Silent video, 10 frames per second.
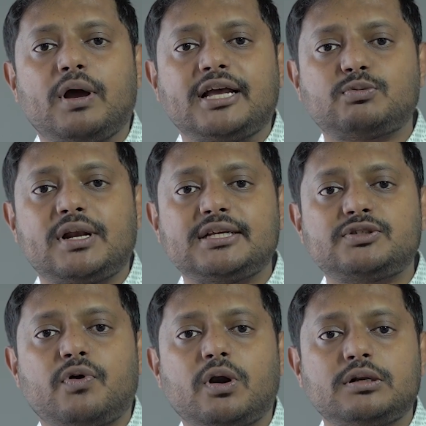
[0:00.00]
as well
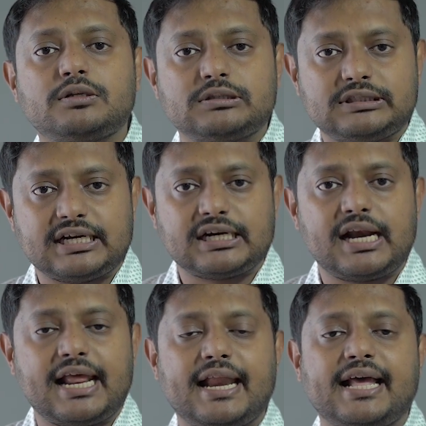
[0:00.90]
as for
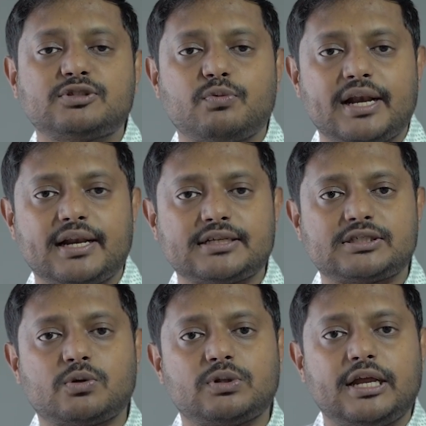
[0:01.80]
general enhanced wellness.
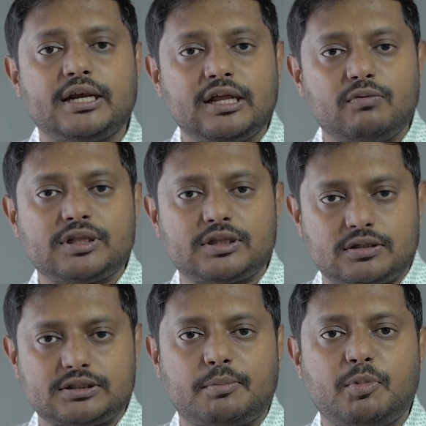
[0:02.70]
So they deal with
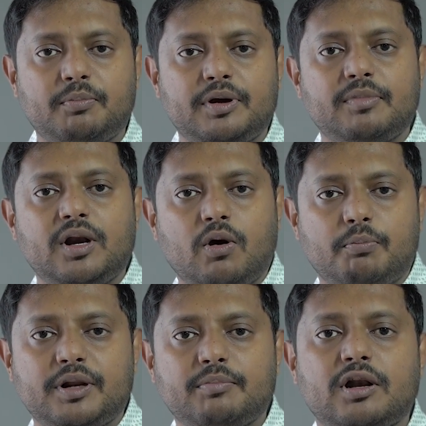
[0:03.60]
suboptimal,
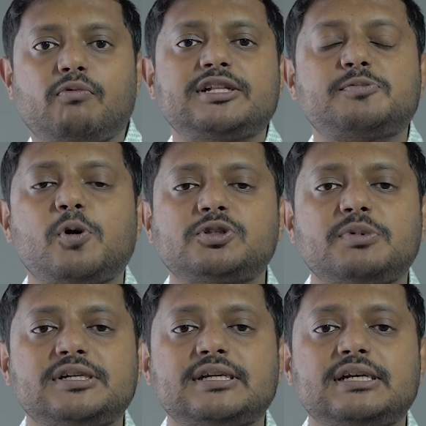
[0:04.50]
optimal, while sports
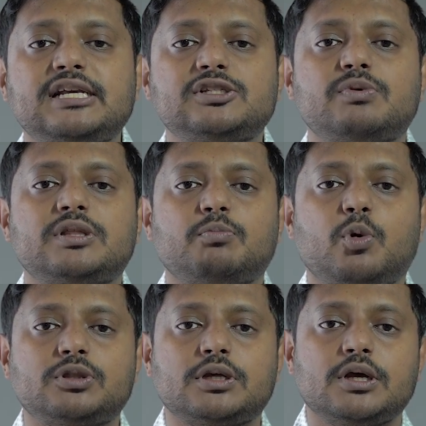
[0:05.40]
medicine deals with
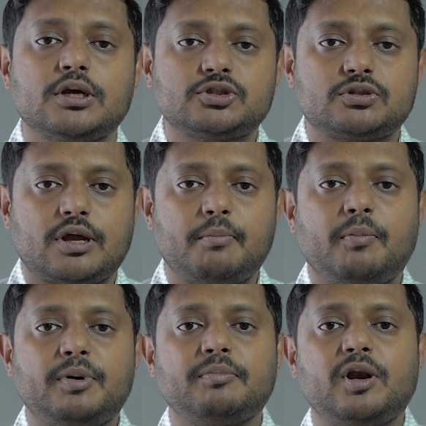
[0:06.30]
both
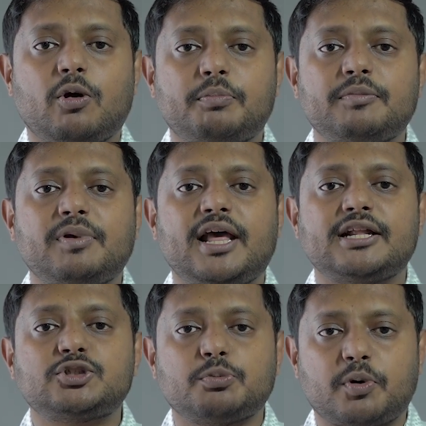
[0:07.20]
suboptimal, optimal,
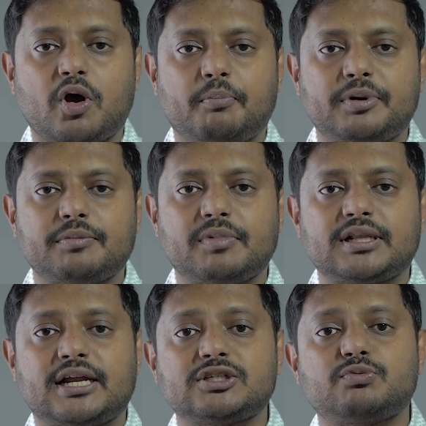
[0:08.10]
and
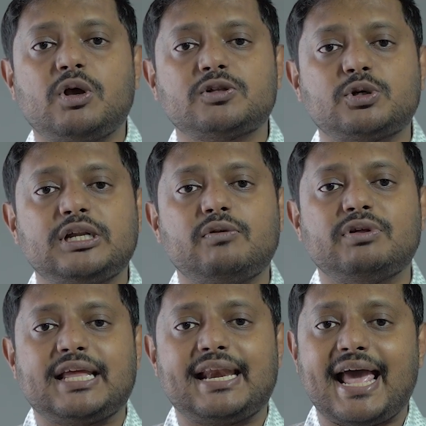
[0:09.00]
supraoptimal. That is, we also deal
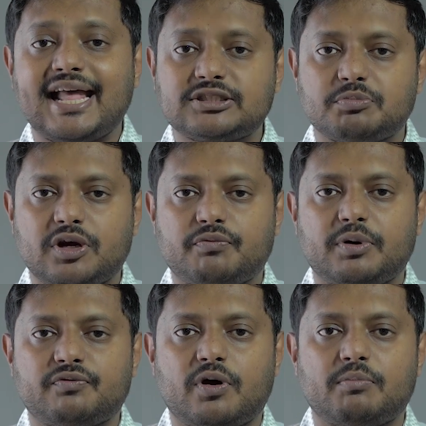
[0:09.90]
with enhancement of
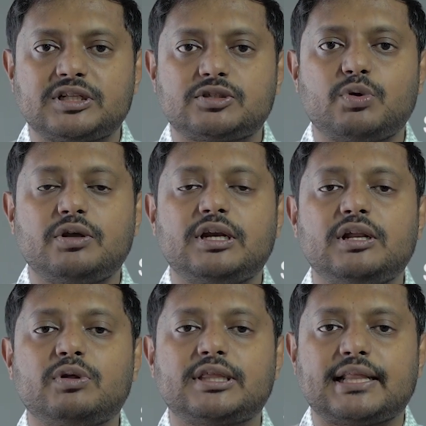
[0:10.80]
performance, we
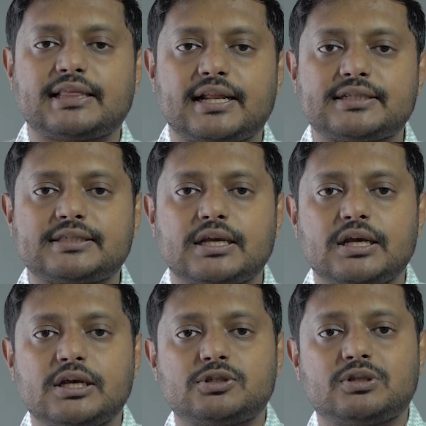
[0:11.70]
deal with athletes.
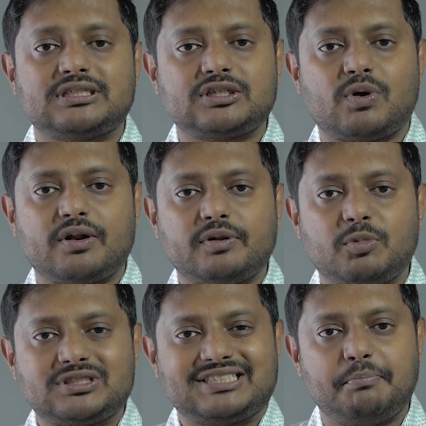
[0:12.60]
So this is one of the
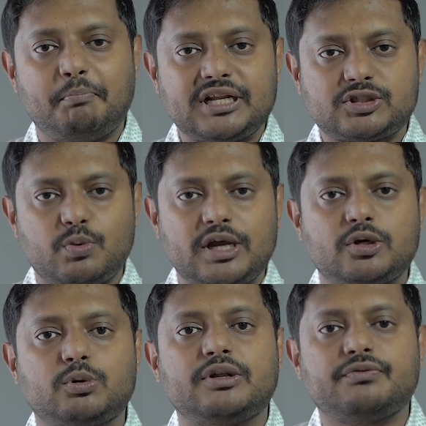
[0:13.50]
most simplest way
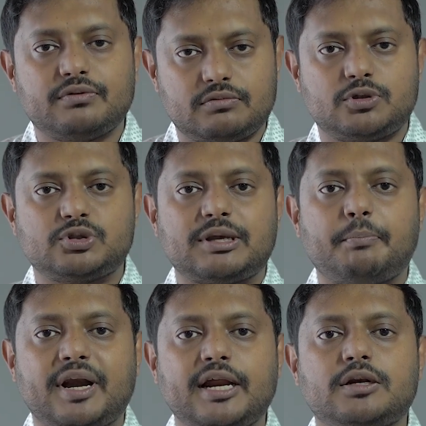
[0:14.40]
to
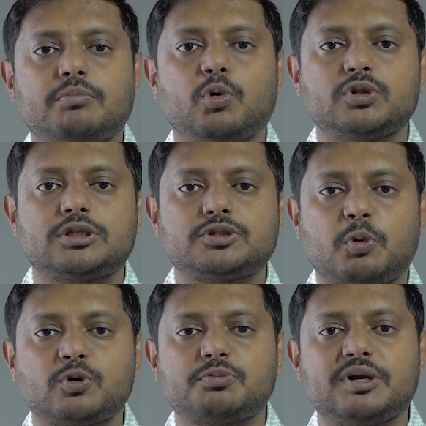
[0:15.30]
separate both
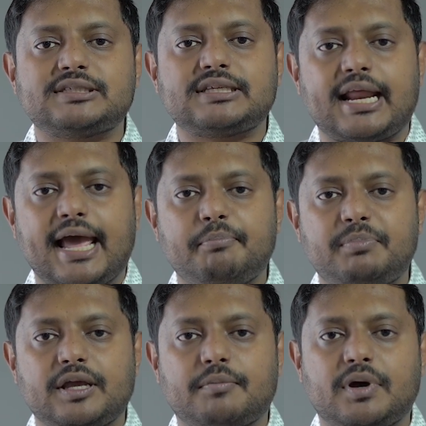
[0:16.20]
sports medicine and
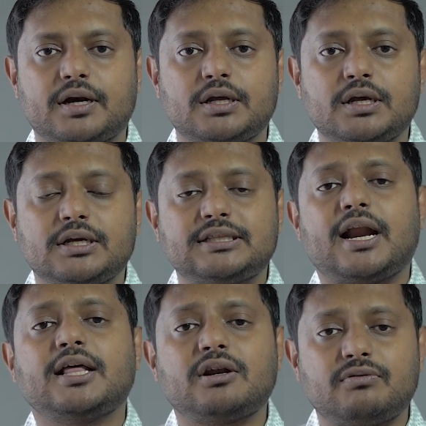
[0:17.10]
PMR.
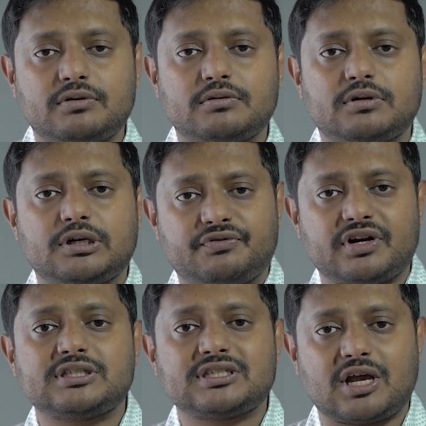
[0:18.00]
There are other
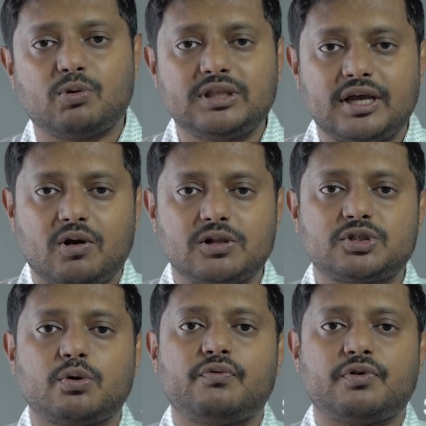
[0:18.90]
differences out there
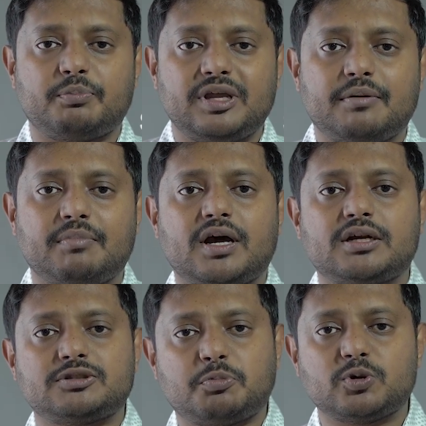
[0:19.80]
also for
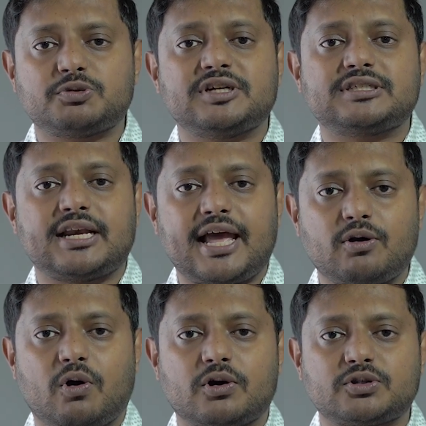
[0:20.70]
PMR, sports medicine,
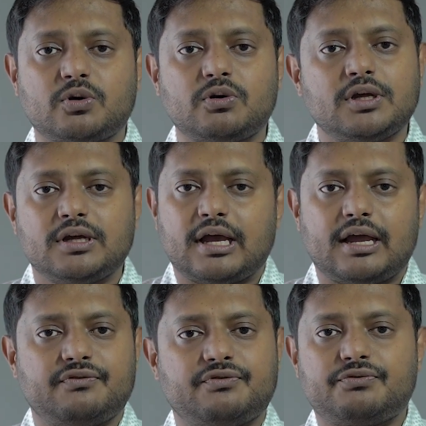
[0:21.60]
and ortho.
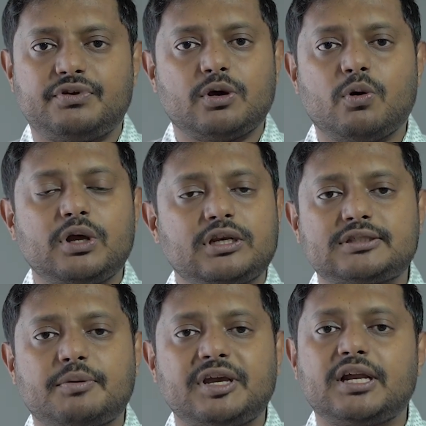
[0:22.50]
If we go, it
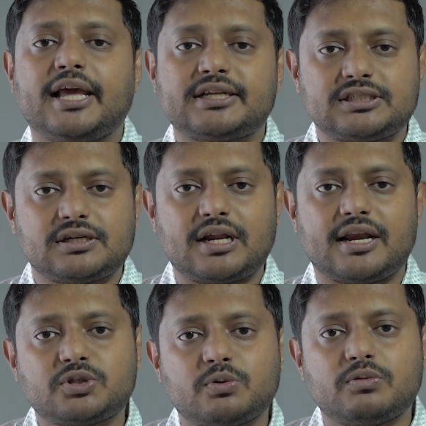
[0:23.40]
is a big lecture,
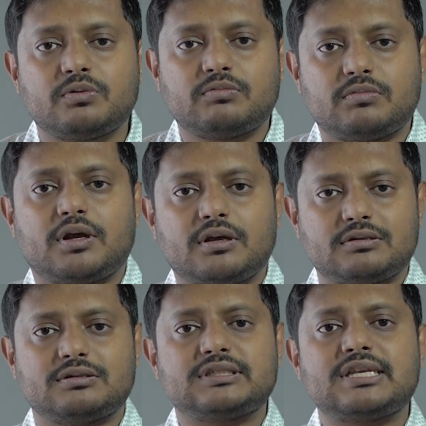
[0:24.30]
and so
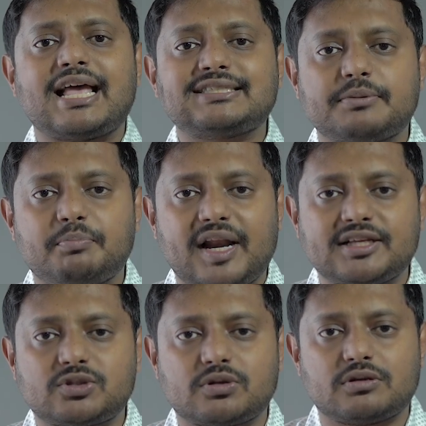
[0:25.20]
this is as simple
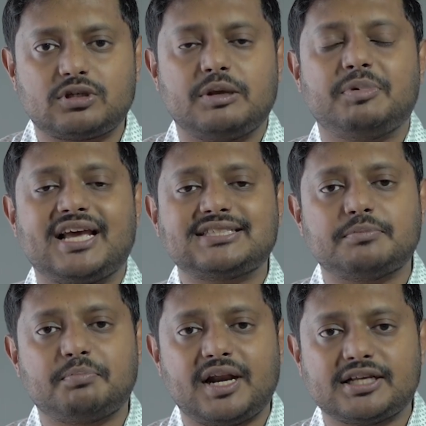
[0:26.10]
as to keep it as
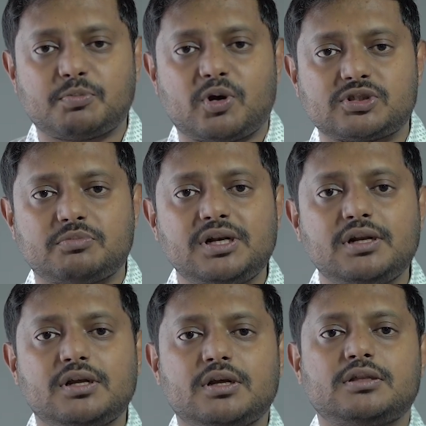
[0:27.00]
simple as possible.
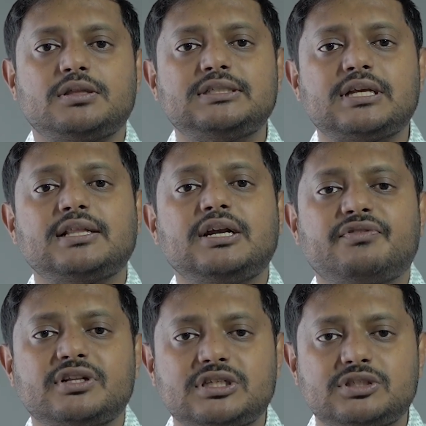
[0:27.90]
These are the
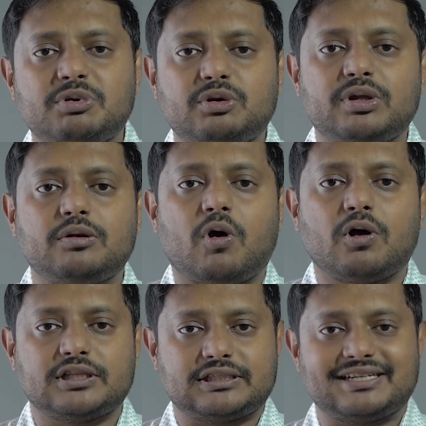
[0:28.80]
differences between
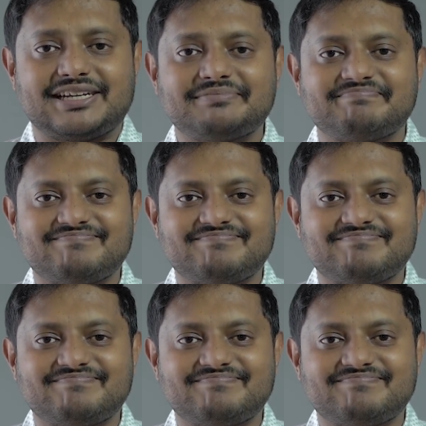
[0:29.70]
all the three.